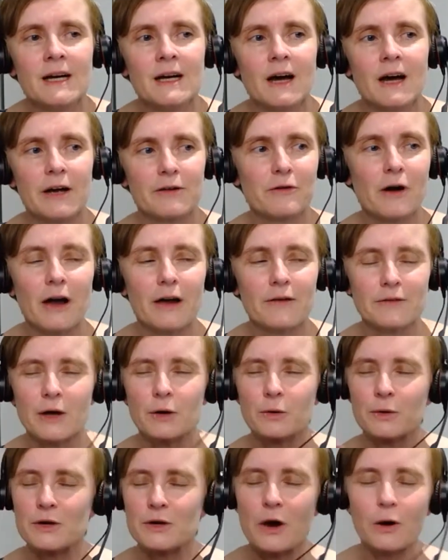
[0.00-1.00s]
I arrived
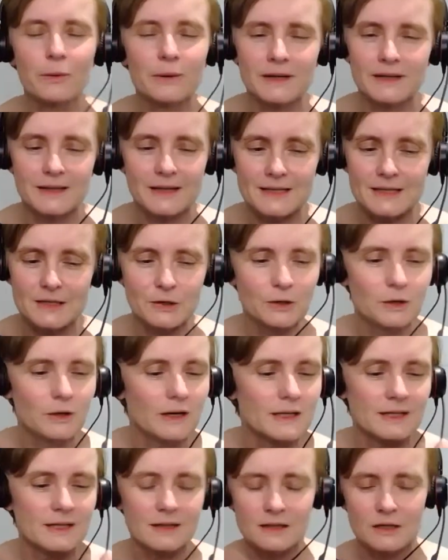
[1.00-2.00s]
knowing no one in that school.
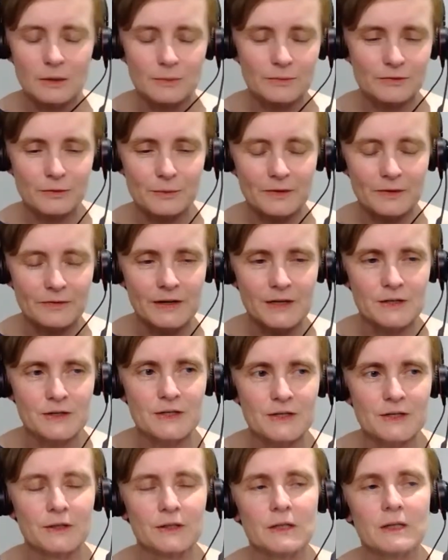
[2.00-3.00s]
I didn't come from a feeder
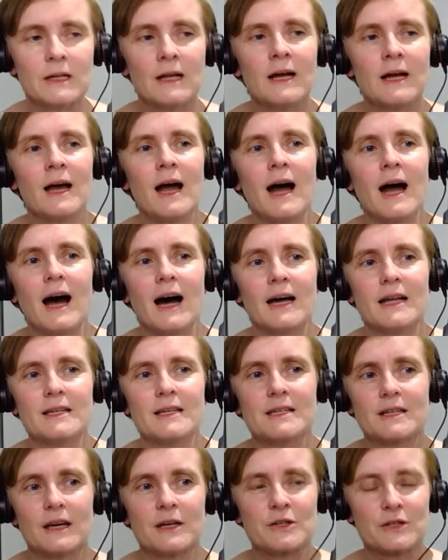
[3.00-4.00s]
school,
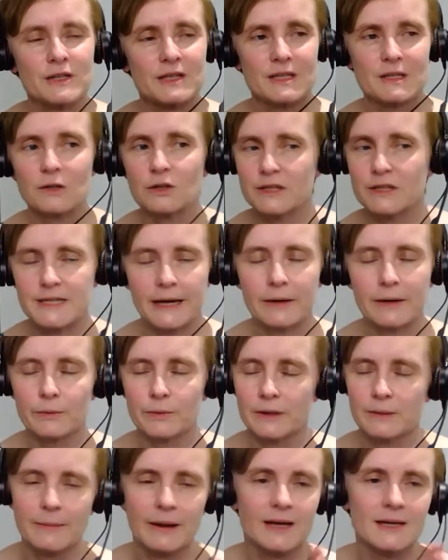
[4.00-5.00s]
and I just looked out
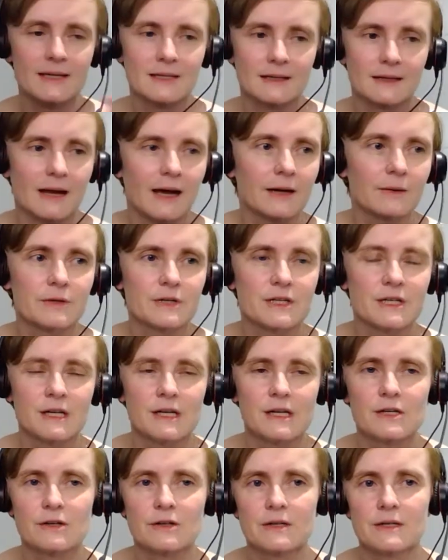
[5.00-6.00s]
with amazing language
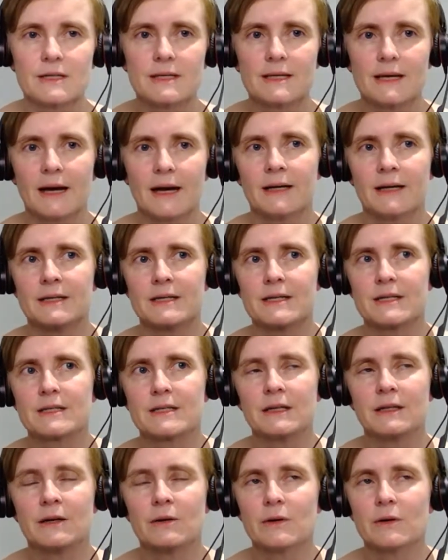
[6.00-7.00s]
teachers and
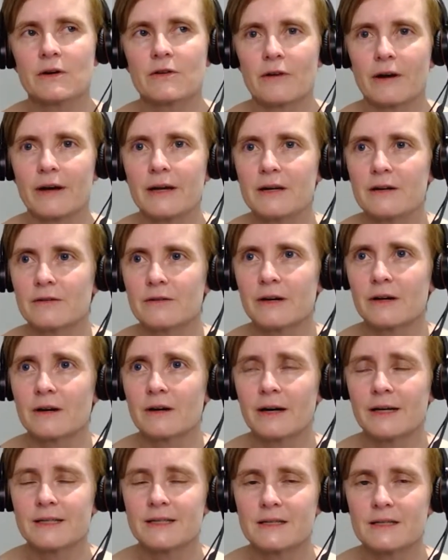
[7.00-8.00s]
a great career
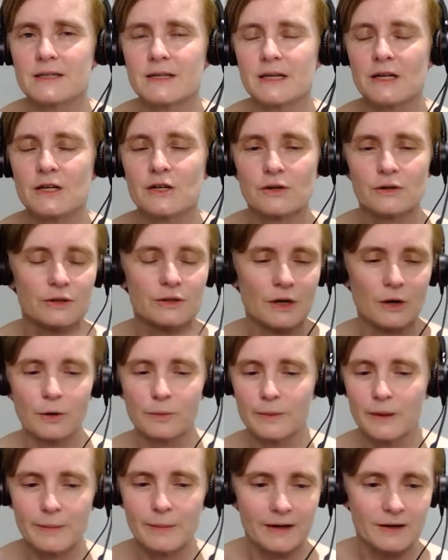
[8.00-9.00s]
guidance teacher who
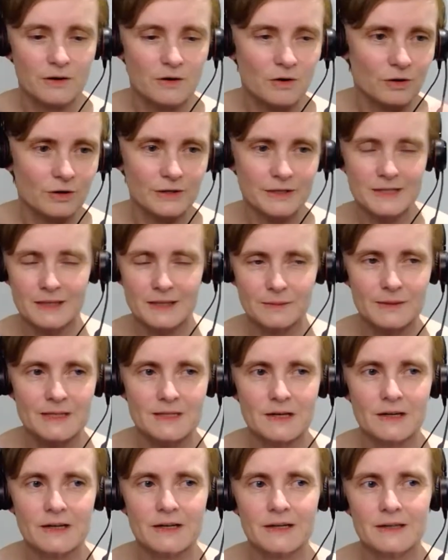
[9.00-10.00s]
told me about a course that was
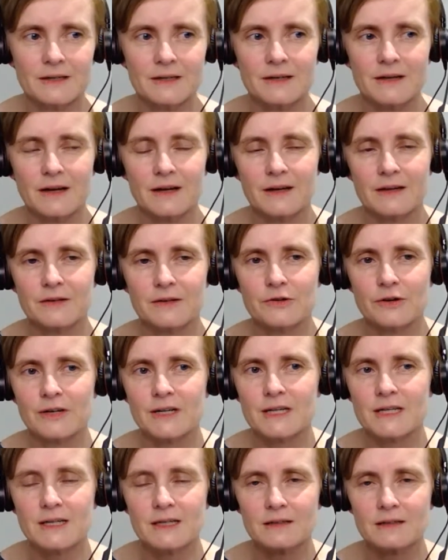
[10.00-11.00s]
starting in
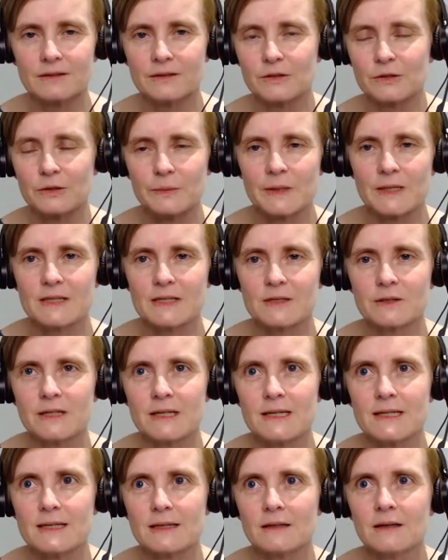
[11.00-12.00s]
Trinity on European
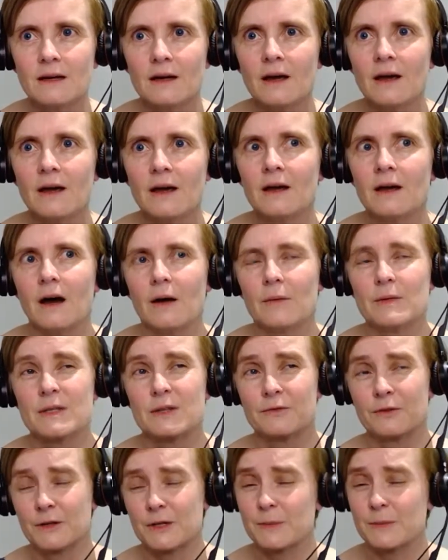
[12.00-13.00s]
Studies, and I
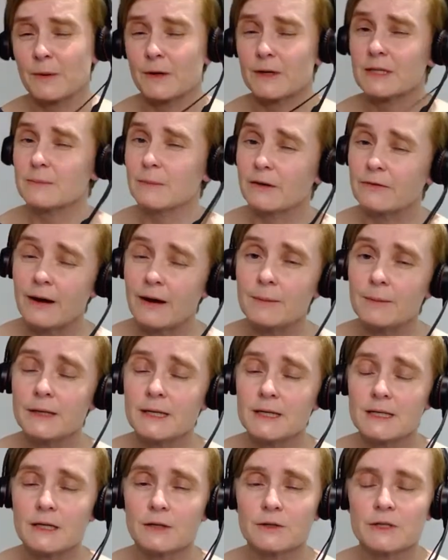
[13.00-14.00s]
was the first person in my
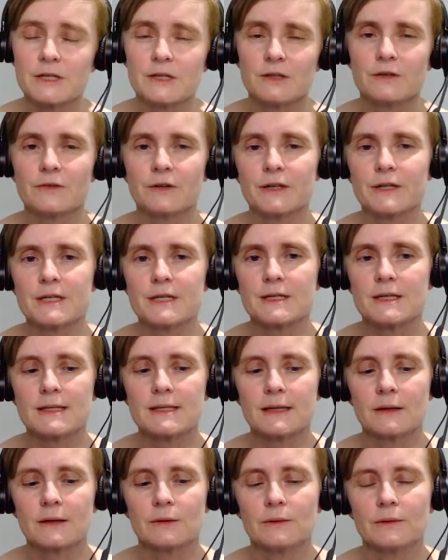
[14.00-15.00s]
family to go to university.
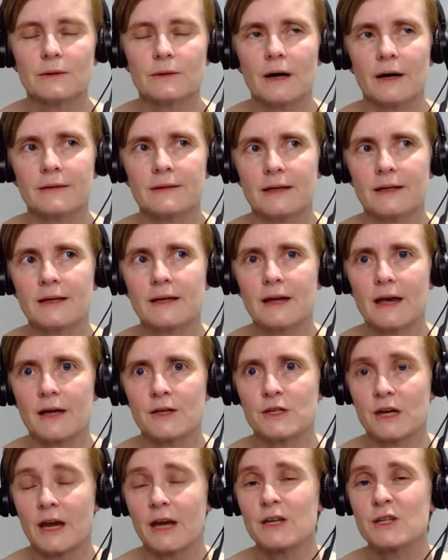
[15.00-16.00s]
So I think
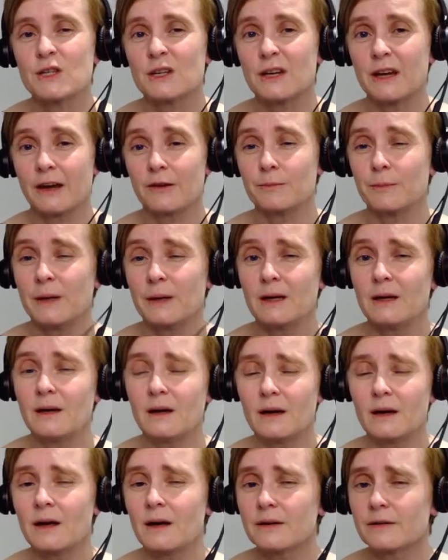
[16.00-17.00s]
education gave
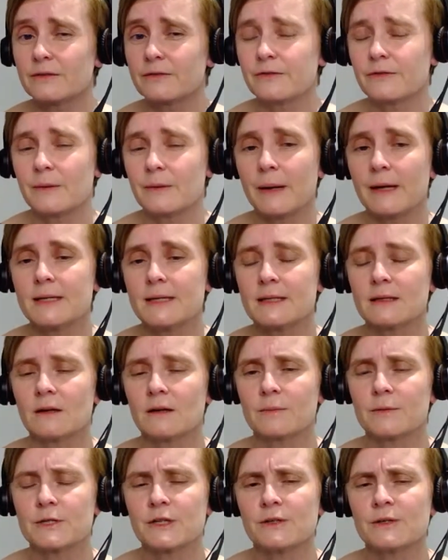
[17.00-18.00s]
me a lot of amazing
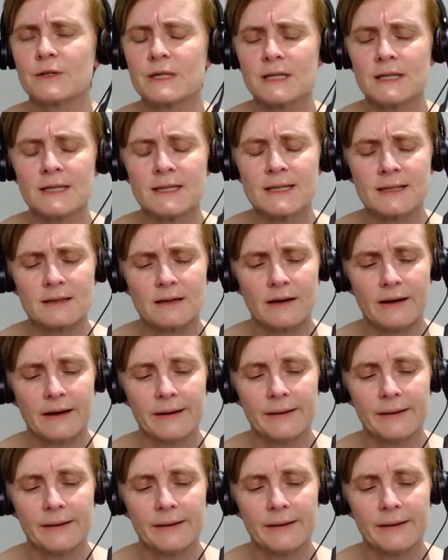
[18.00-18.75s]
opportunities.